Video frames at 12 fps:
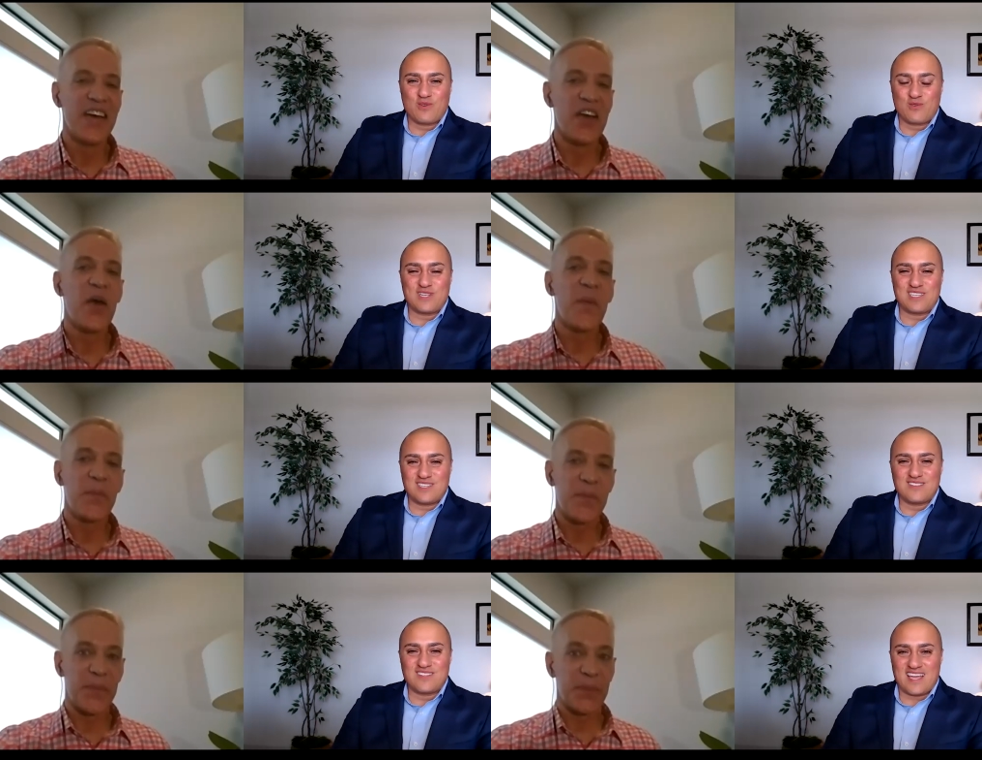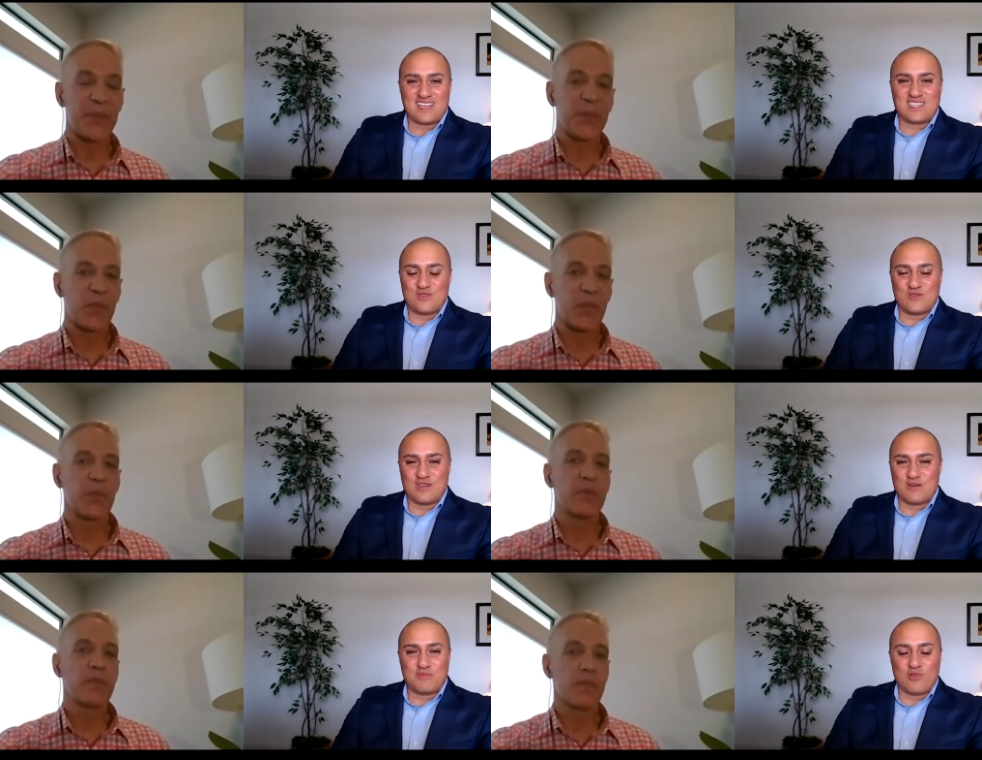Speaker 1: would we do that to an
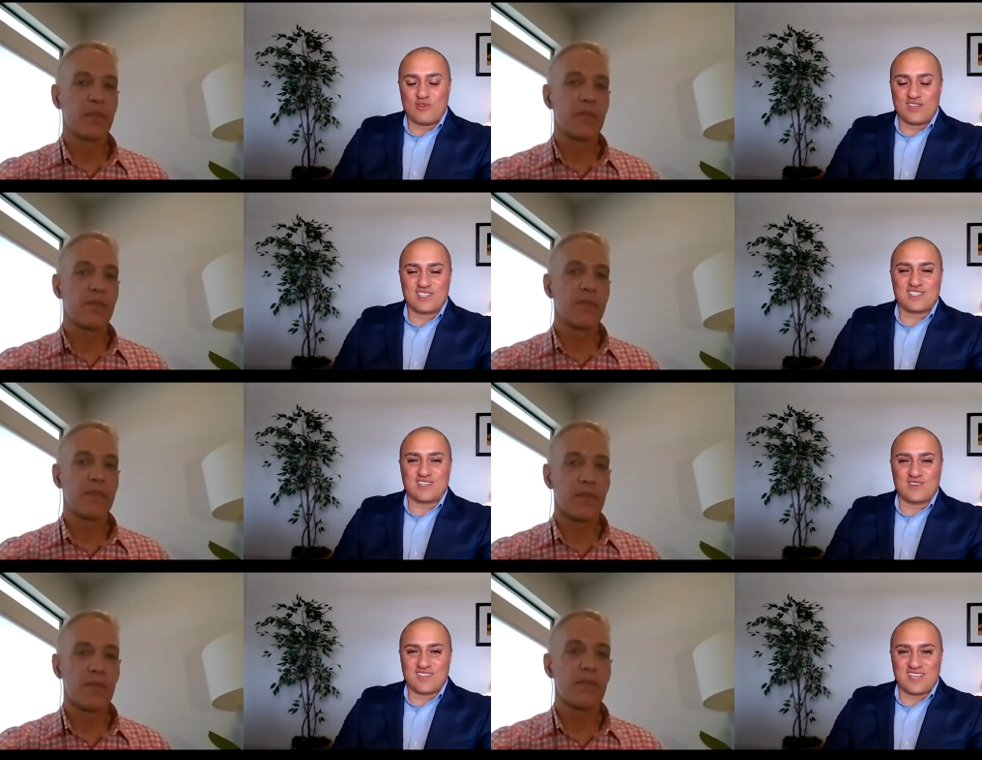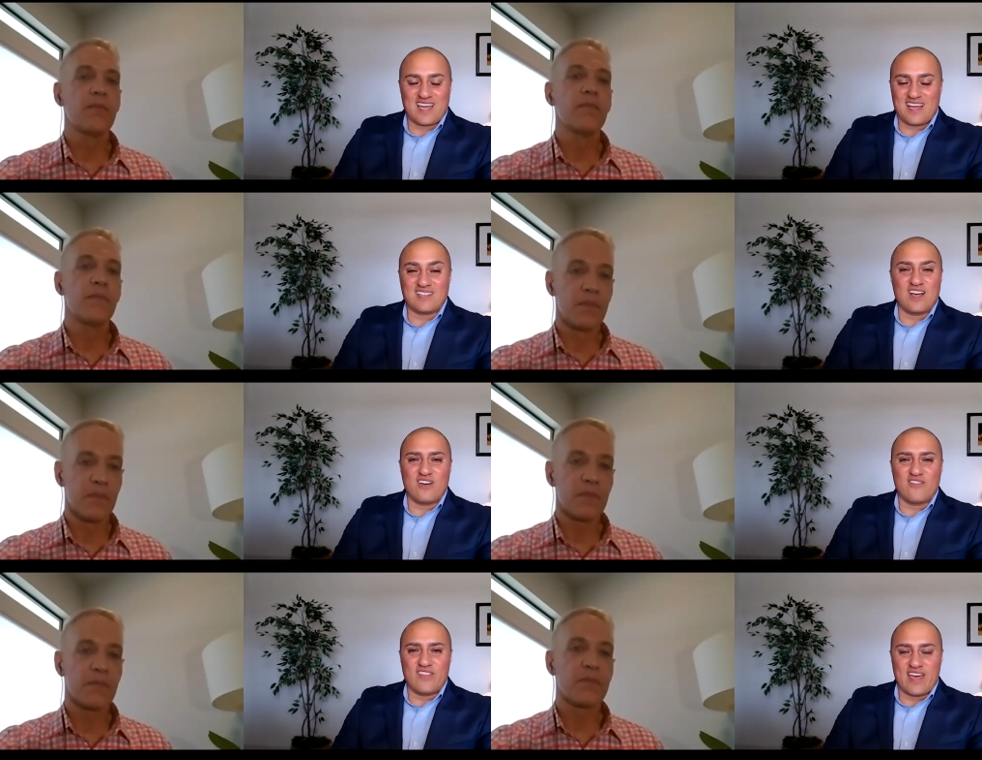employee so yeah mm-hmm. i
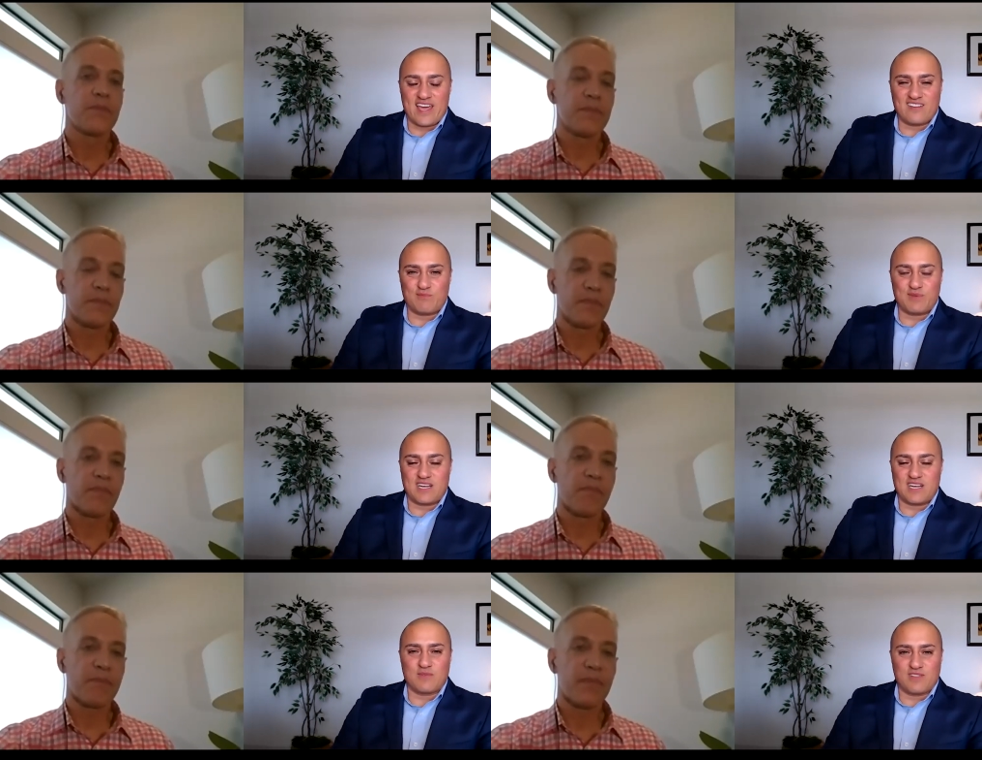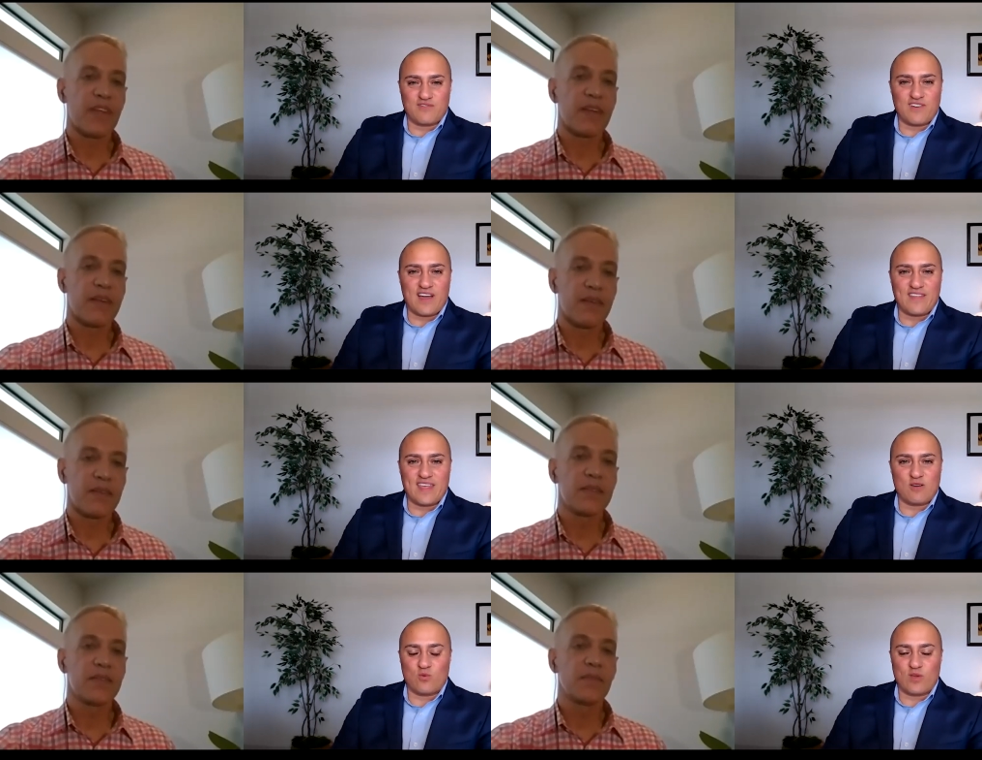love that of being able to find
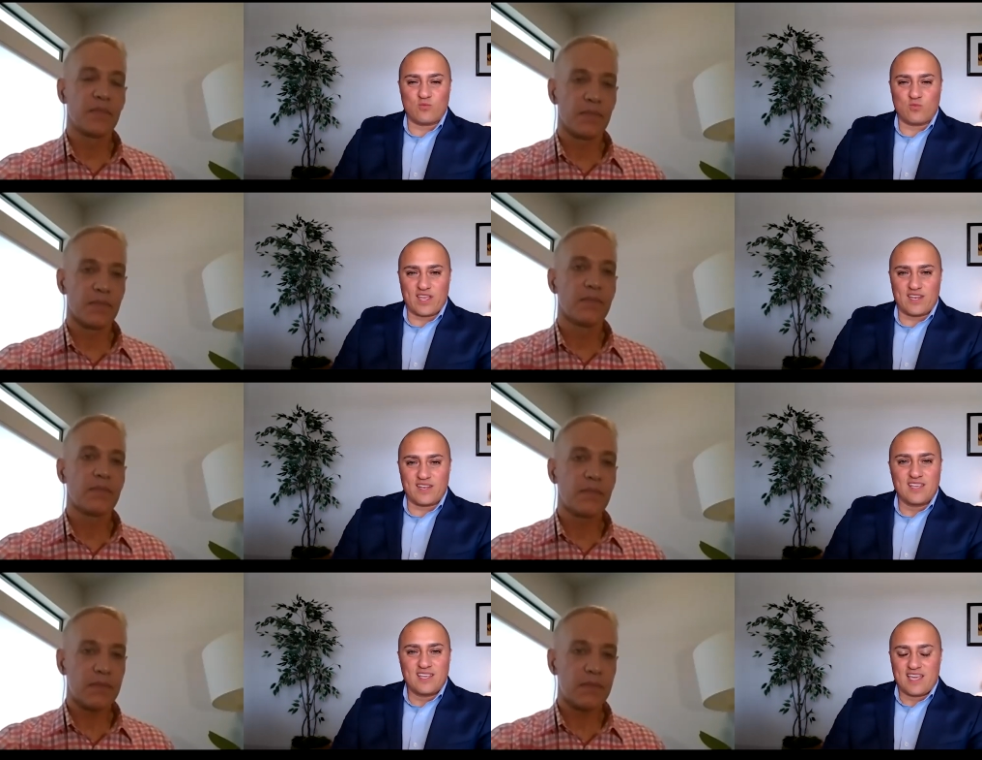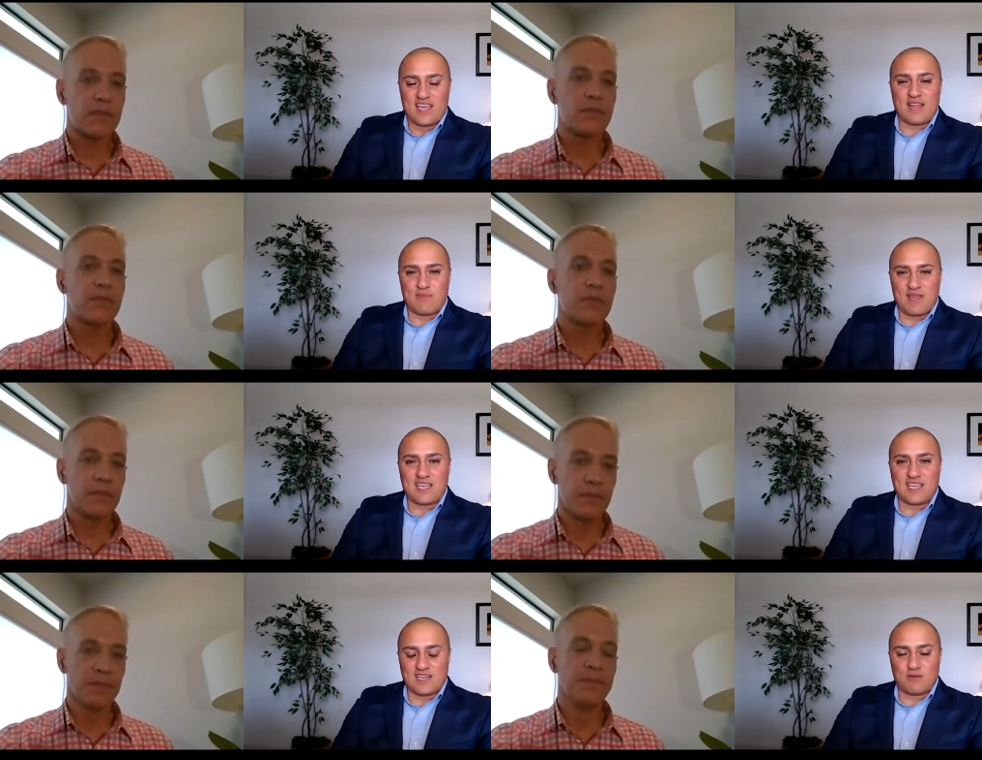that win-win and
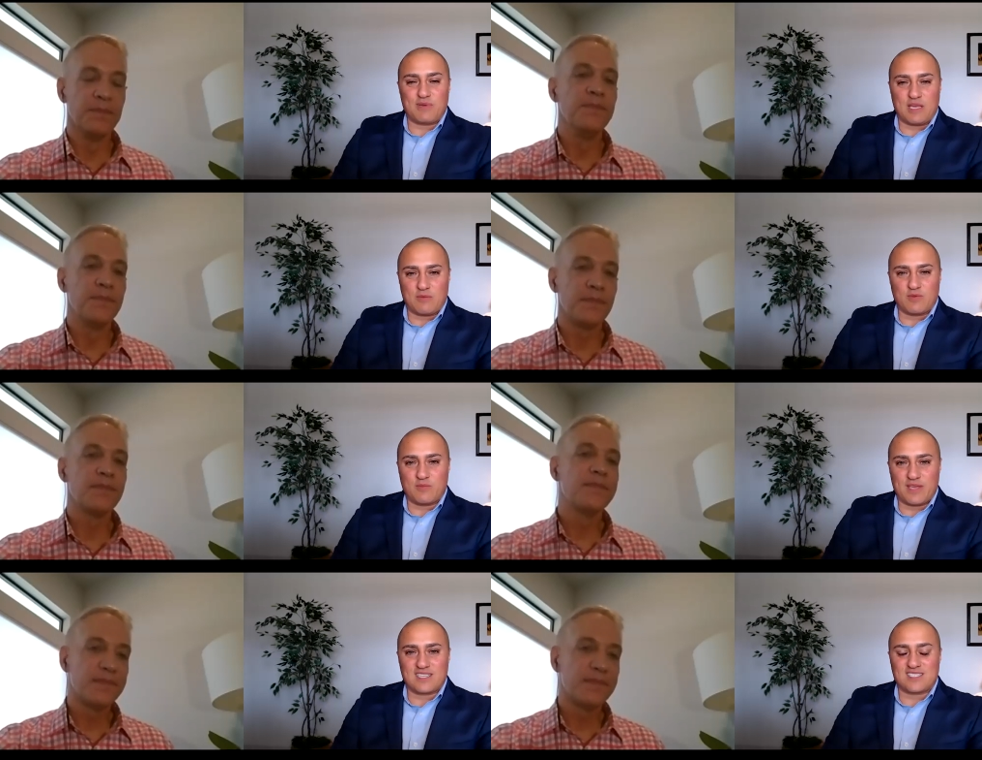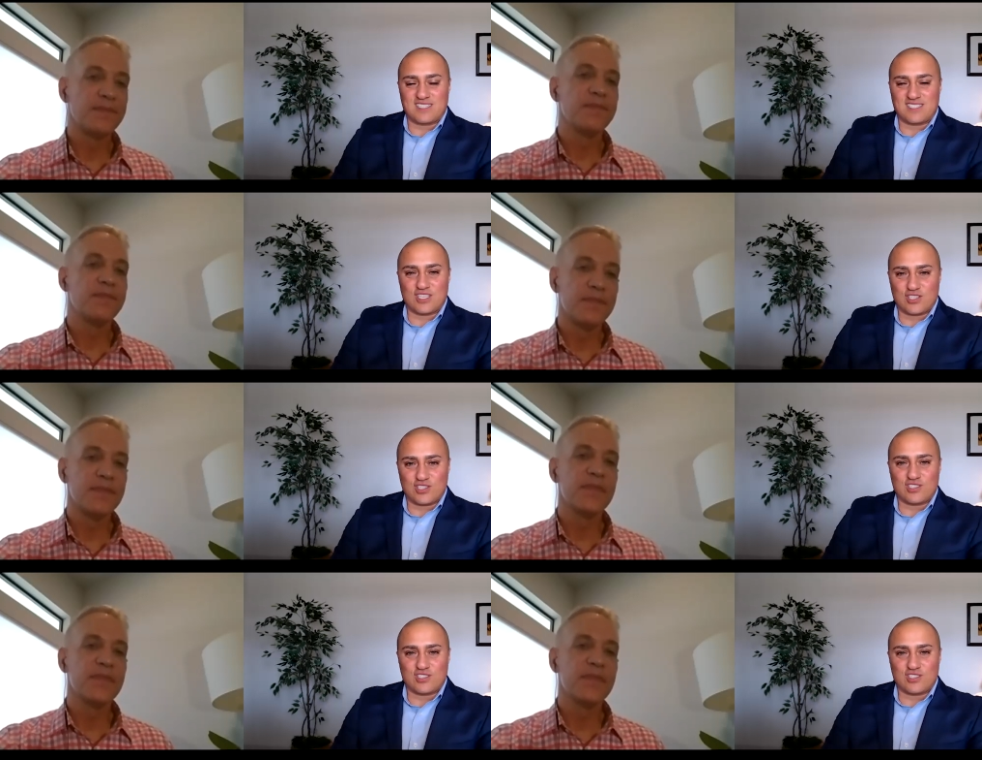making mm-hmm. a people based decision.